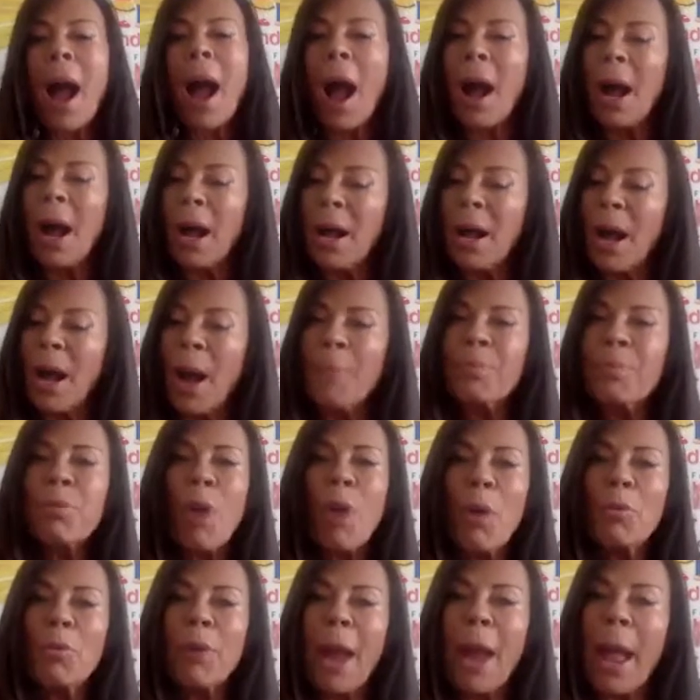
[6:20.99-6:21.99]
a
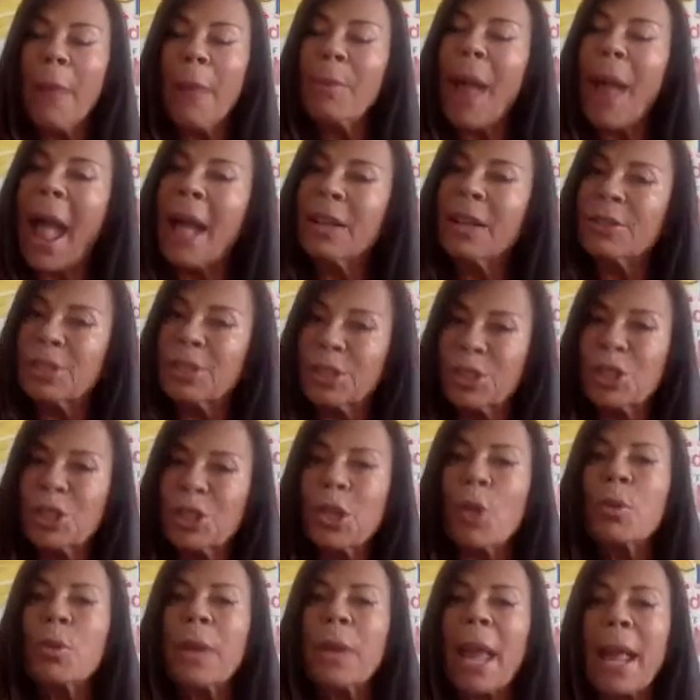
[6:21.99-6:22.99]
program to
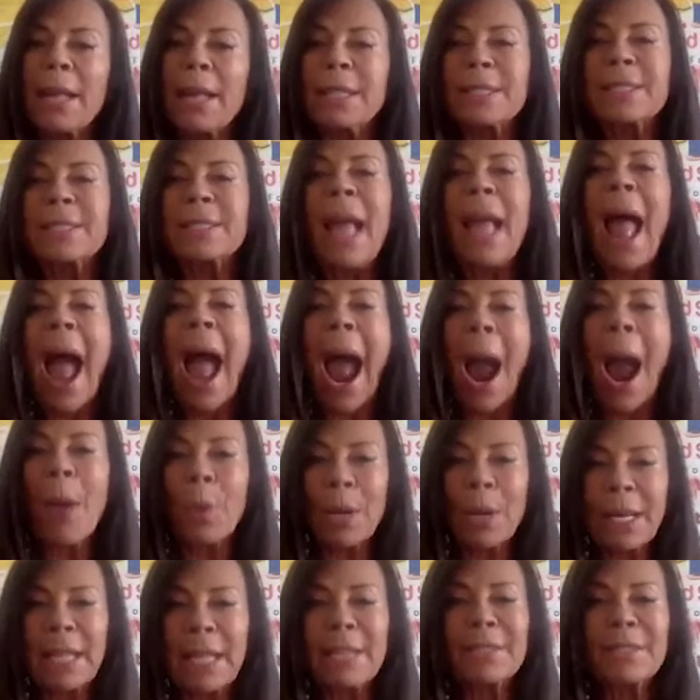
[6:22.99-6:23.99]
showcase
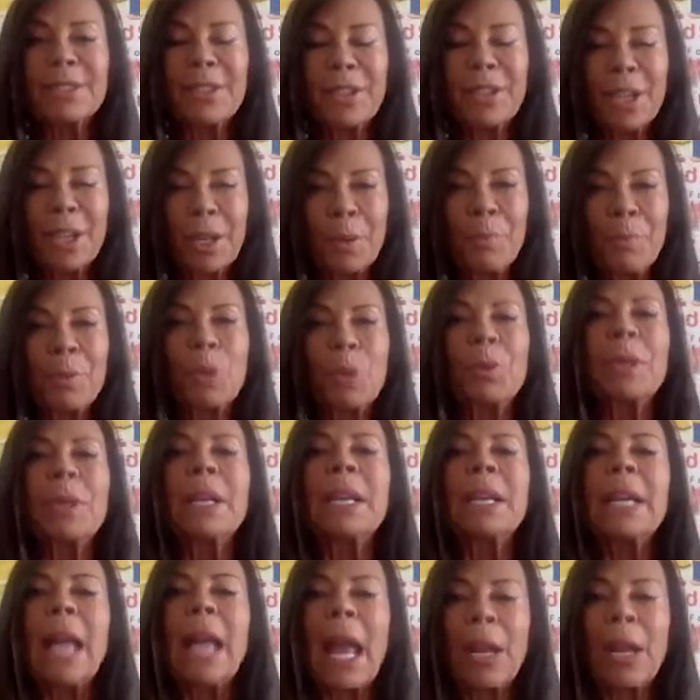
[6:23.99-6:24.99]
our kids in the
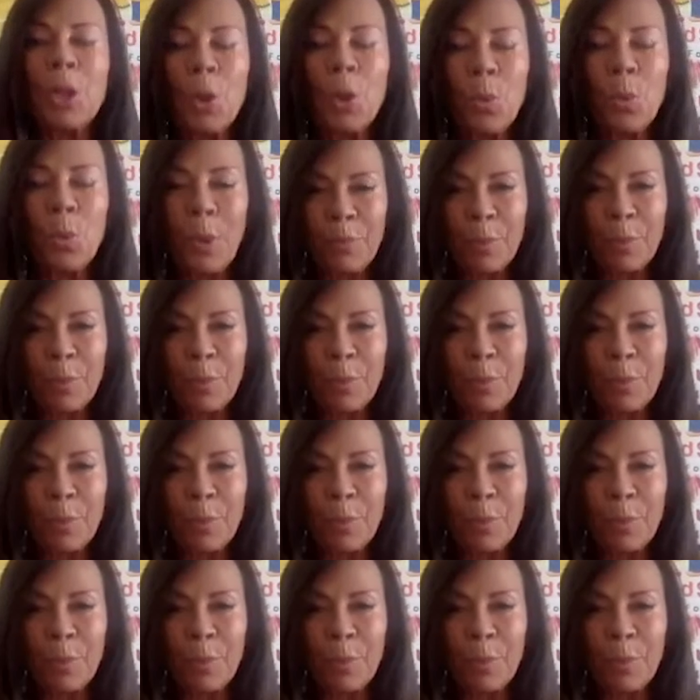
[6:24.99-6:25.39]
community and who